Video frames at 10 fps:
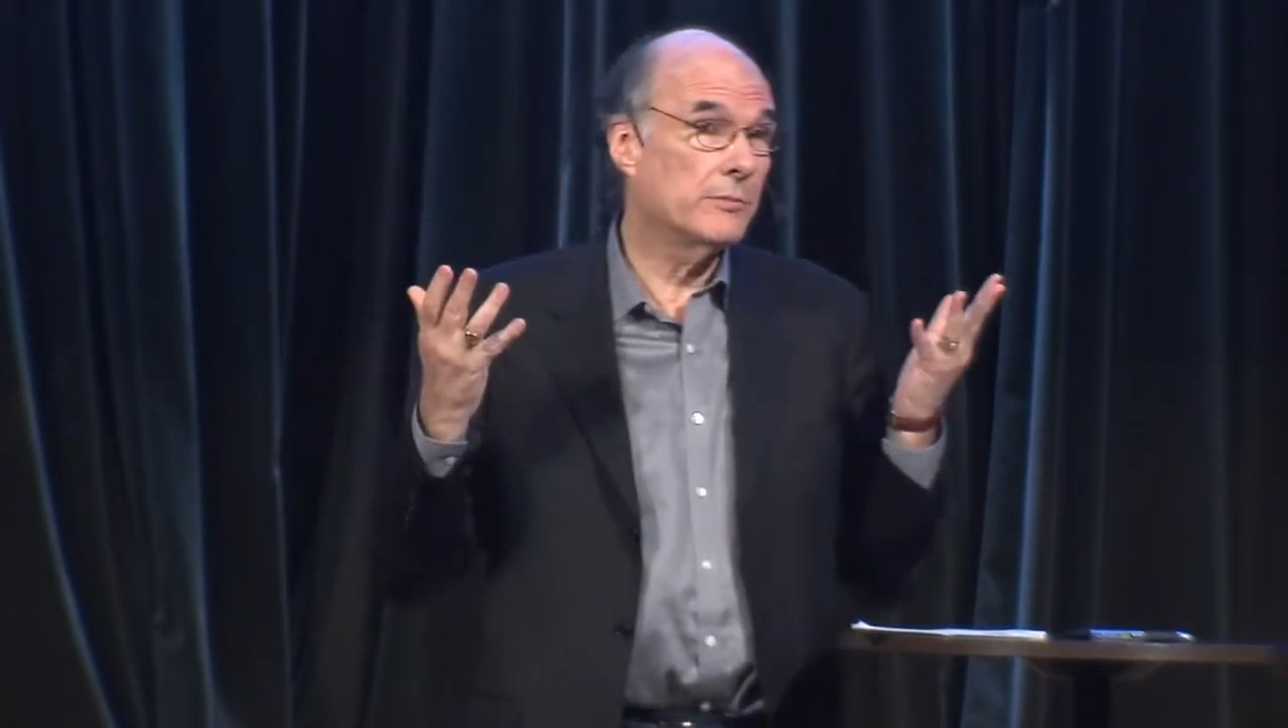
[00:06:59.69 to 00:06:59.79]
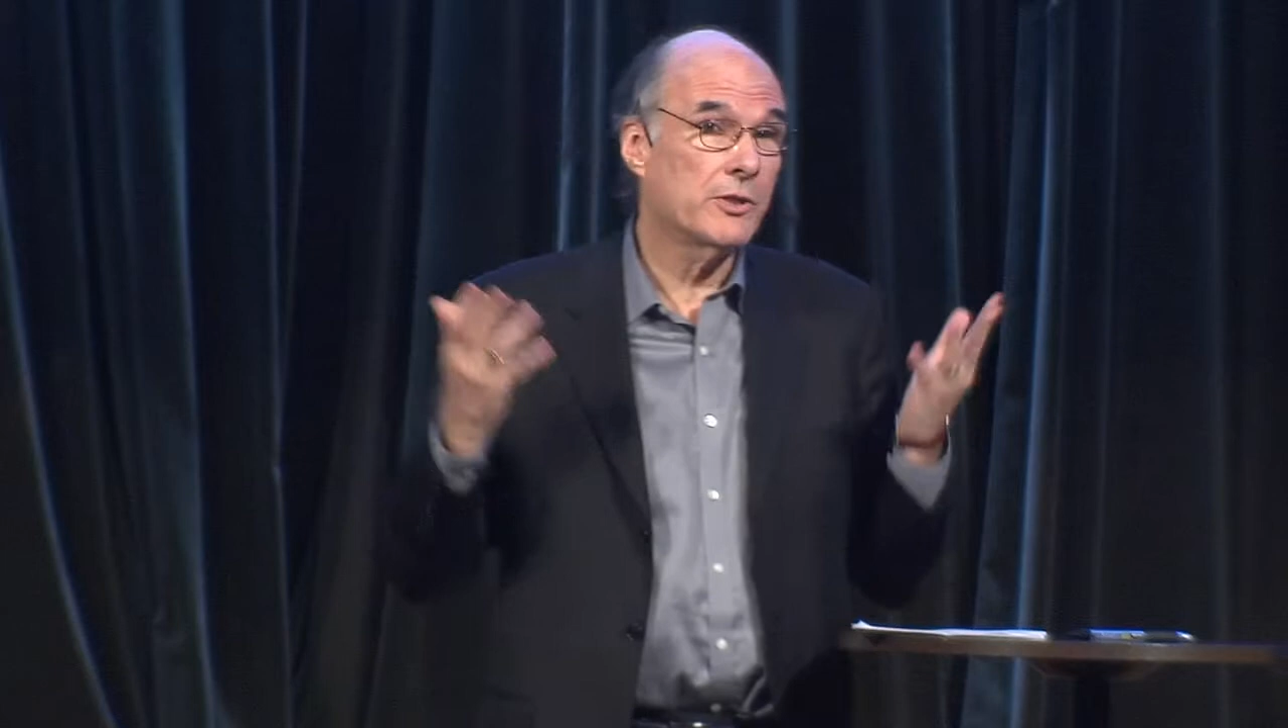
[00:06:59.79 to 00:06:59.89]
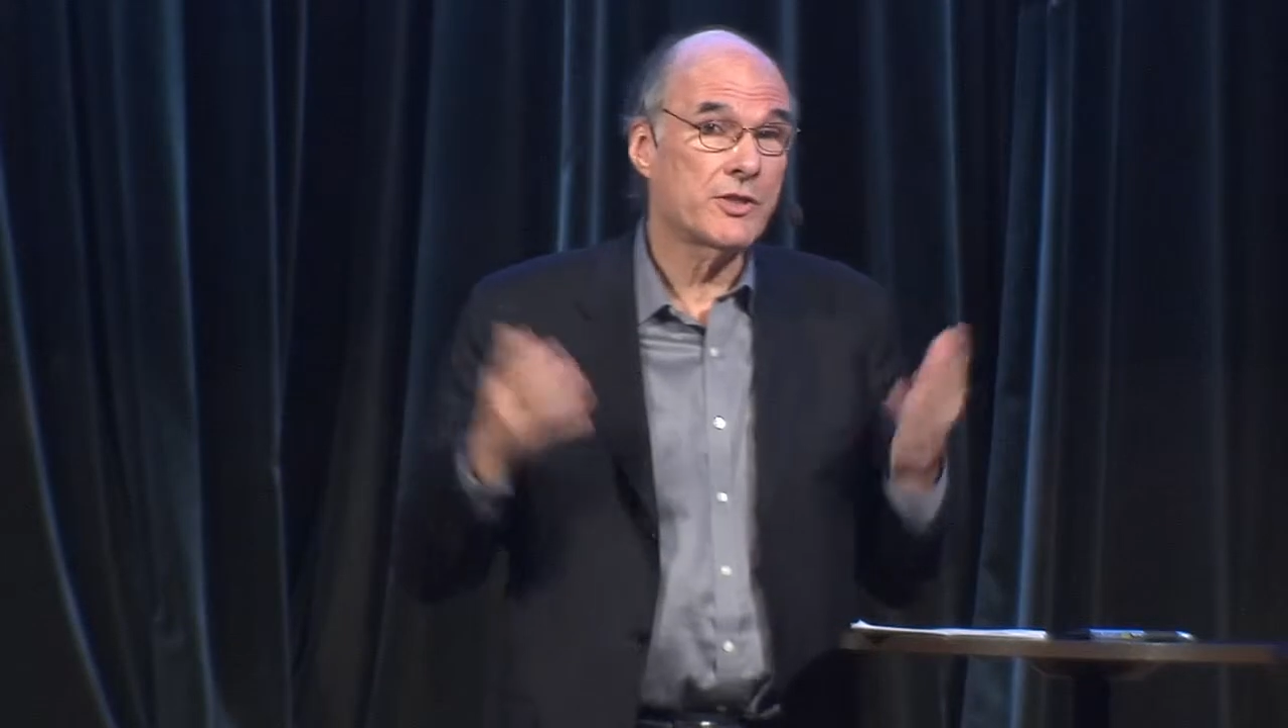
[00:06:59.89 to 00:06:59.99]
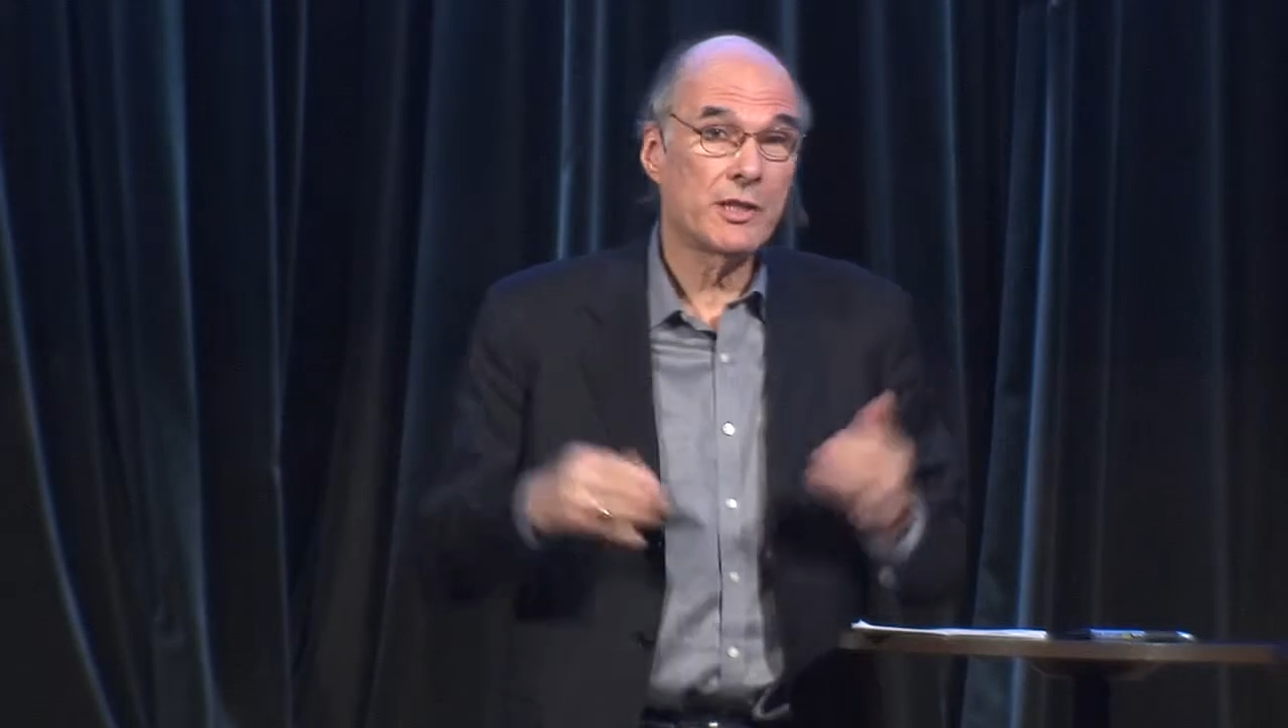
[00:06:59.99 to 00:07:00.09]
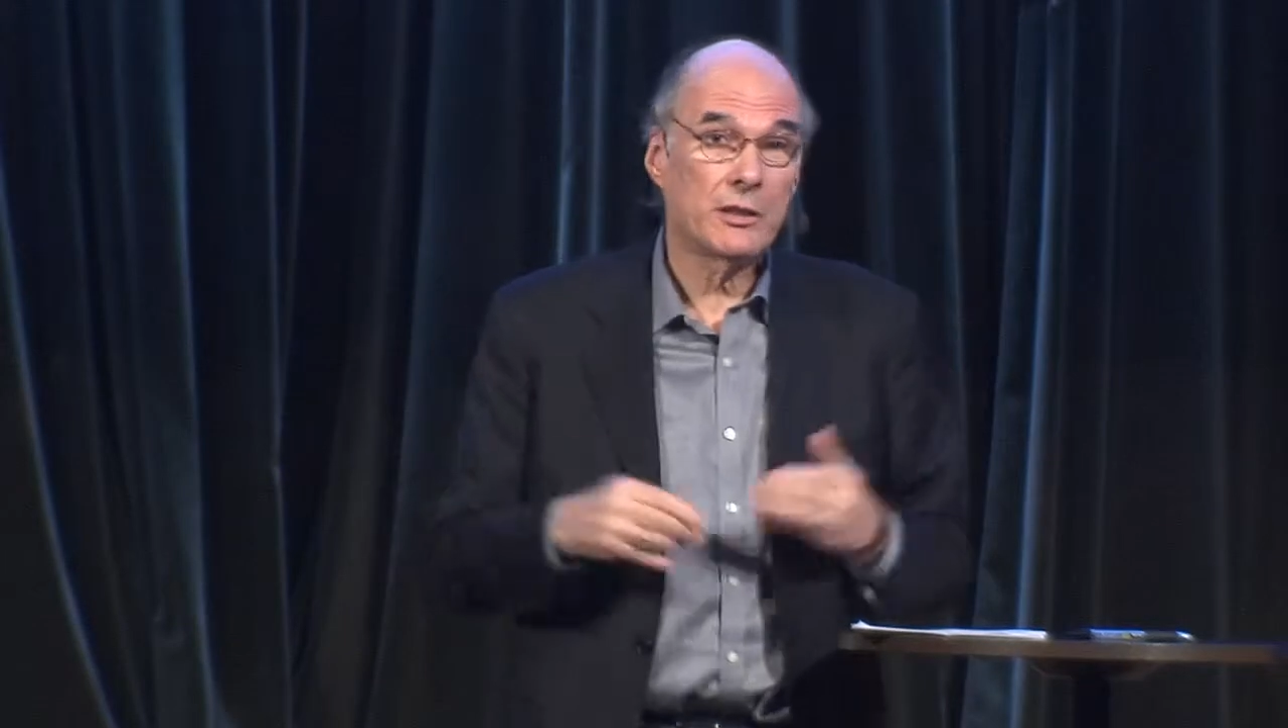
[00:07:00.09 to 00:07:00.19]

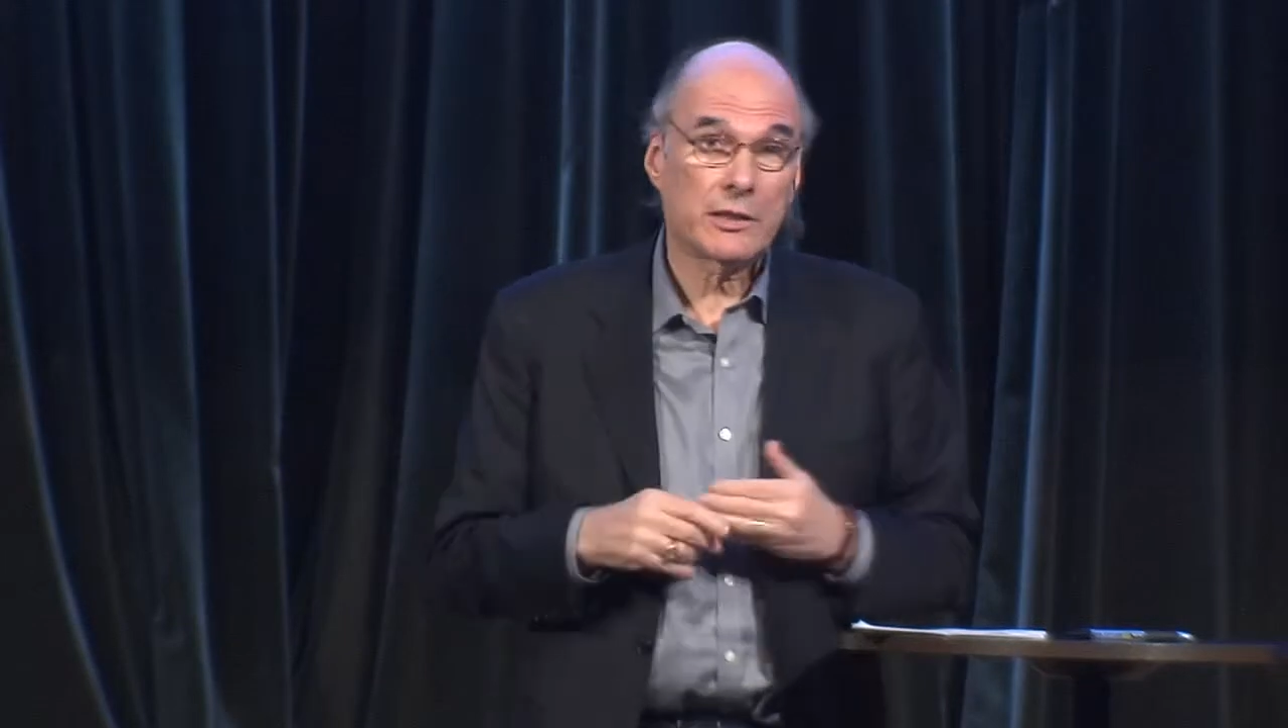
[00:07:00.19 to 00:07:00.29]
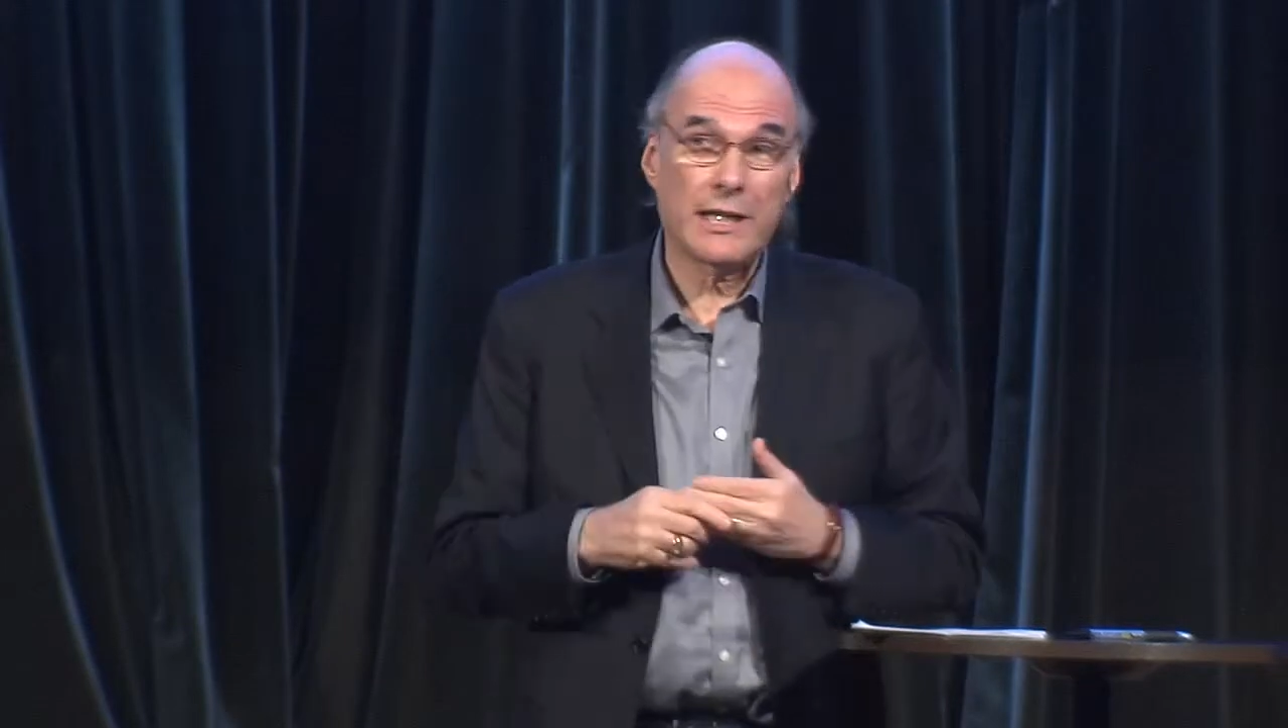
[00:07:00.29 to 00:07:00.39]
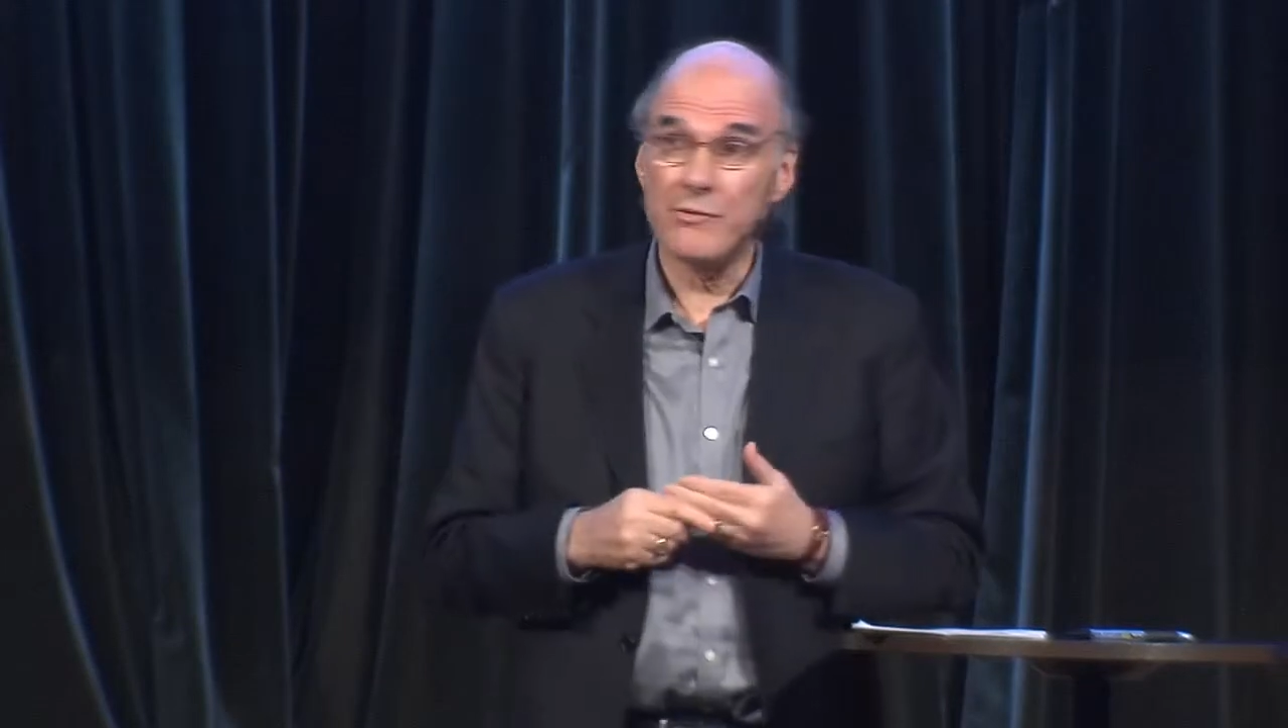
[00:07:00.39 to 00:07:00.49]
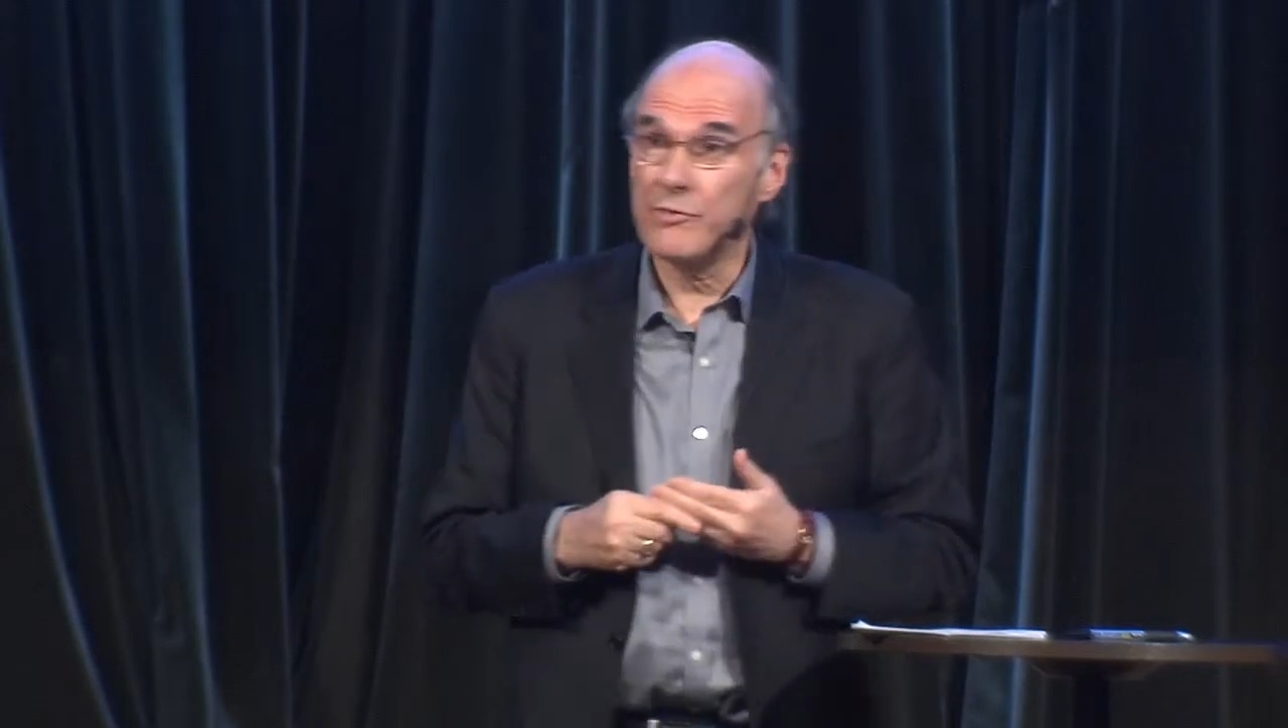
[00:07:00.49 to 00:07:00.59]
bookseller got